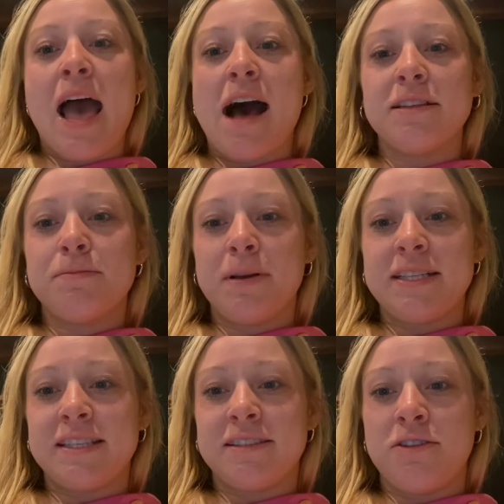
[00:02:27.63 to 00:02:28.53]

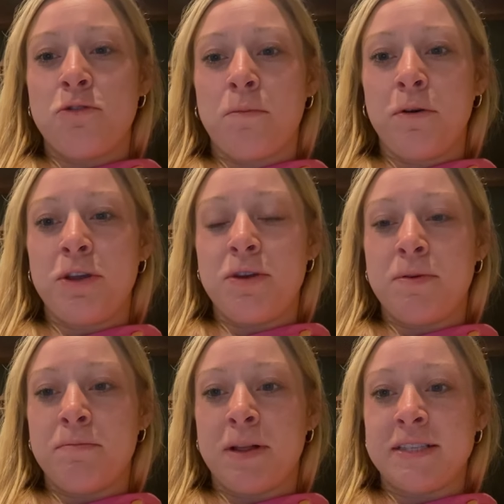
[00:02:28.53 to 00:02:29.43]
Alteplase is the normal
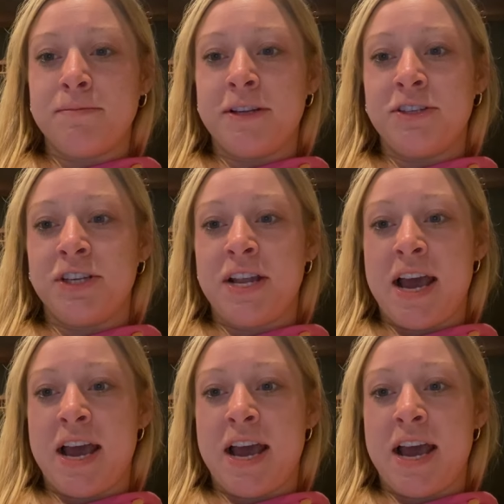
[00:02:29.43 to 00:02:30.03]
human plasminogen